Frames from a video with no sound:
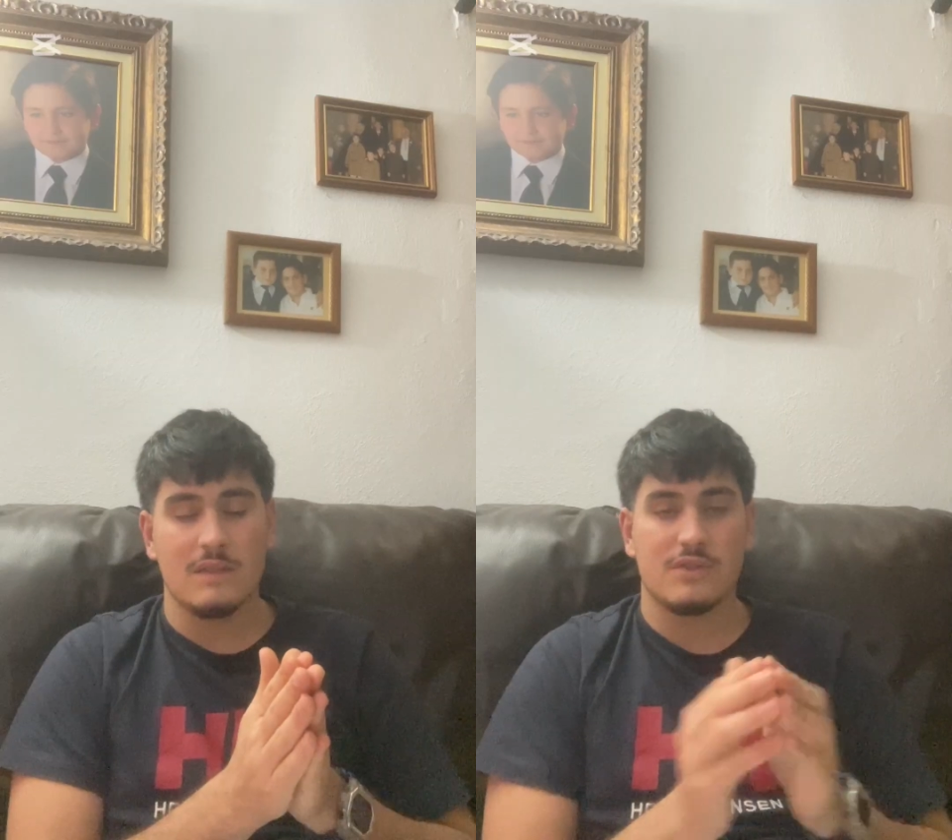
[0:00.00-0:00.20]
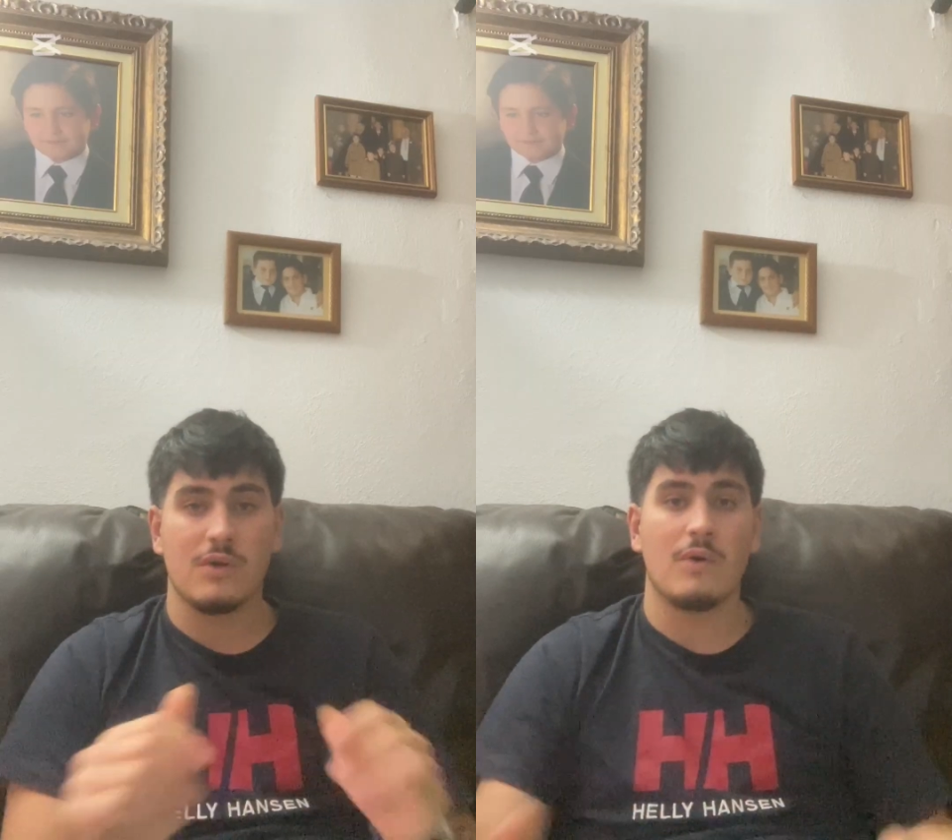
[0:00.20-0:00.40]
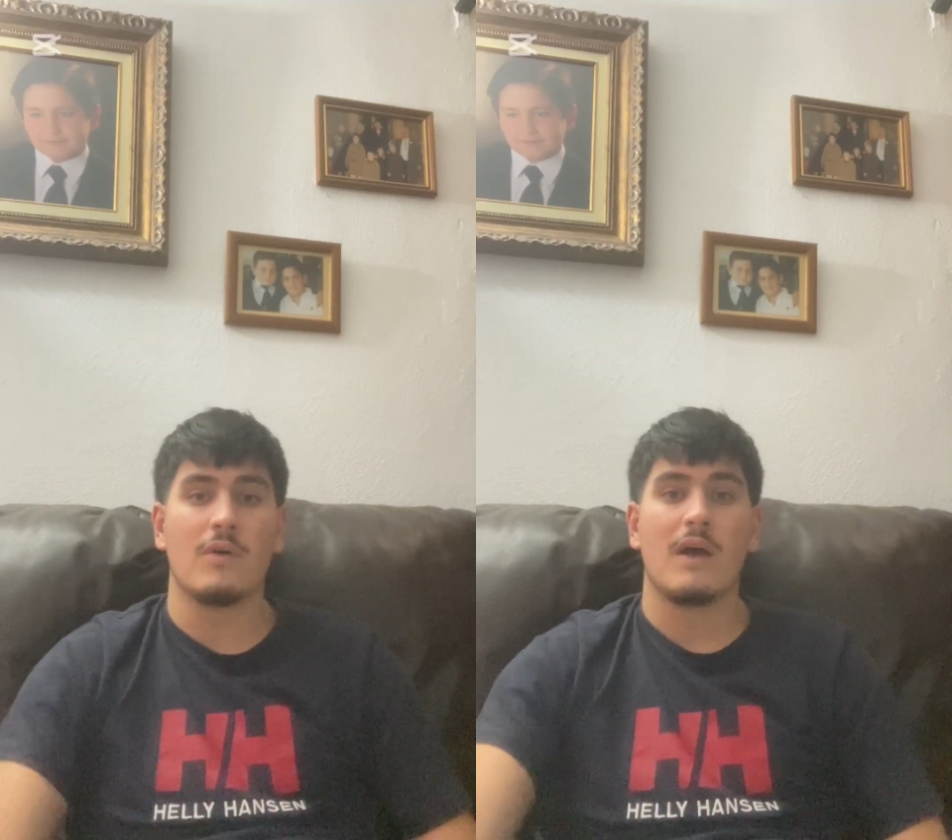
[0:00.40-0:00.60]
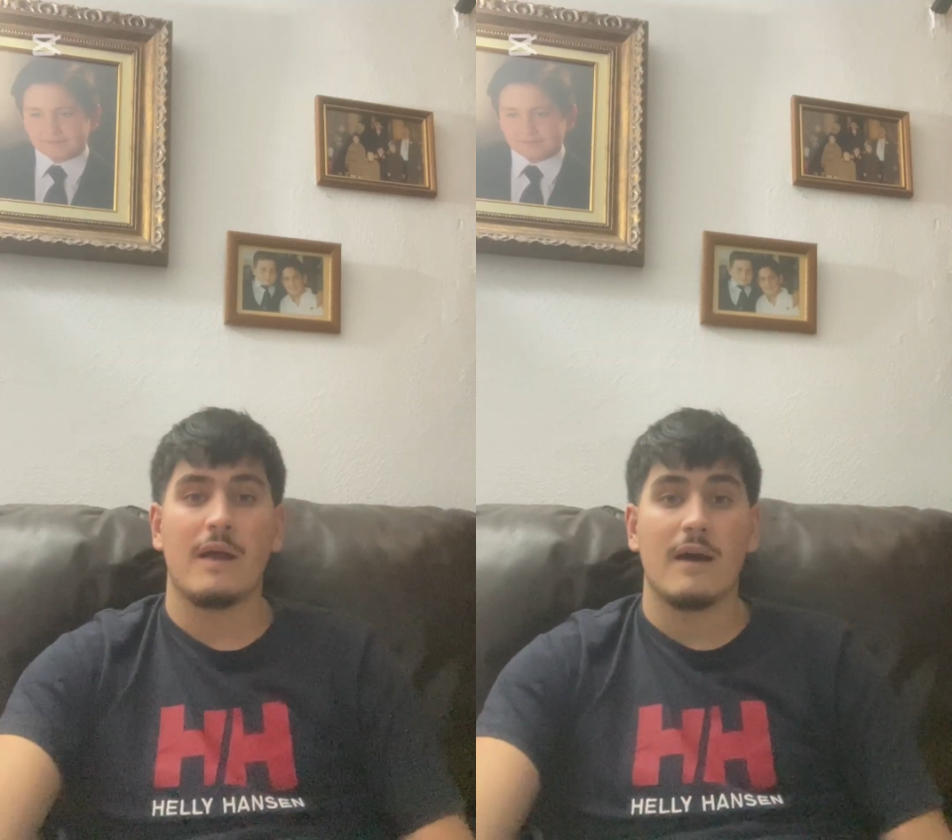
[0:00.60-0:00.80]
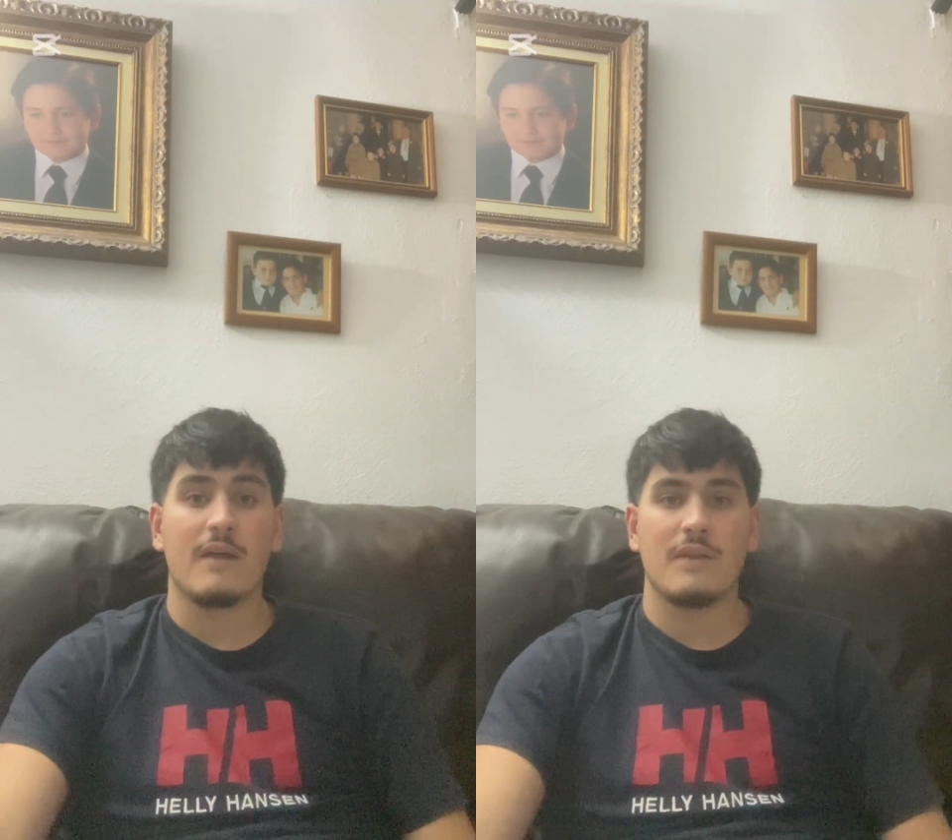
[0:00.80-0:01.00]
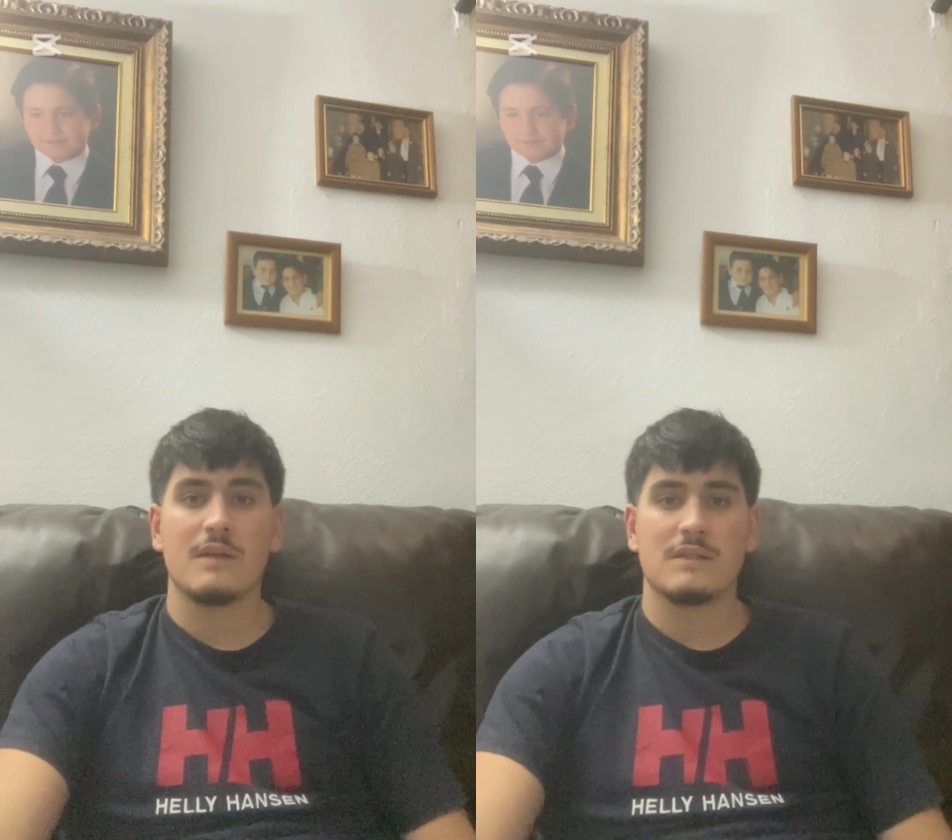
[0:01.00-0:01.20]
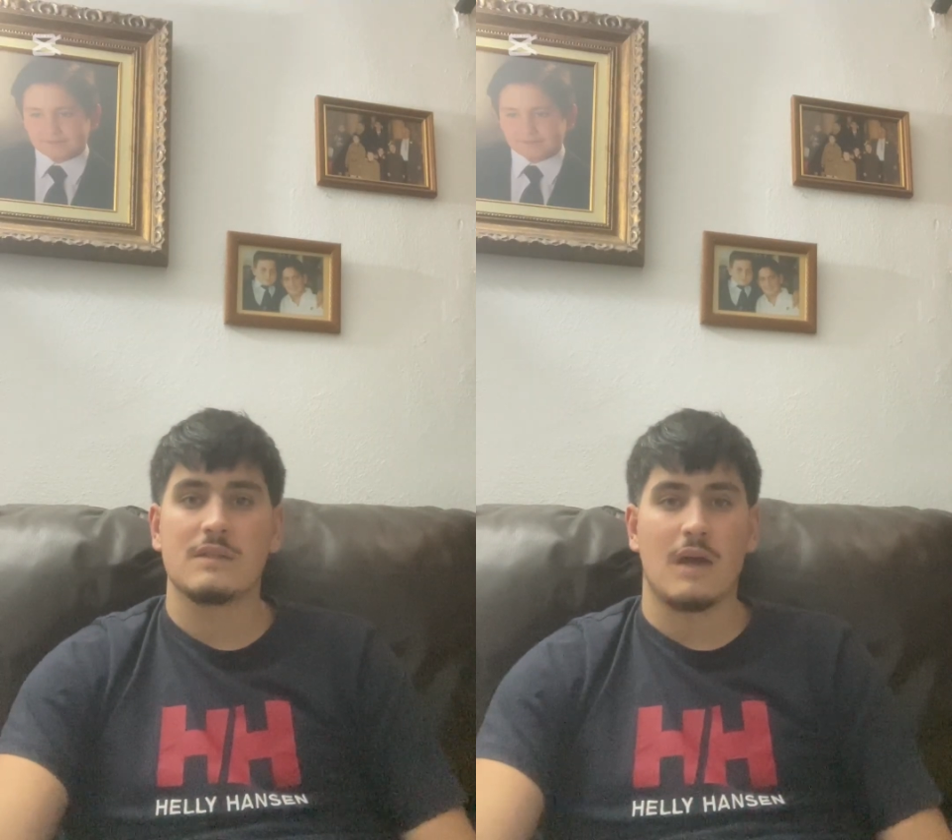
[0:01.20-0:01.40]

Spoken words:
So I think it's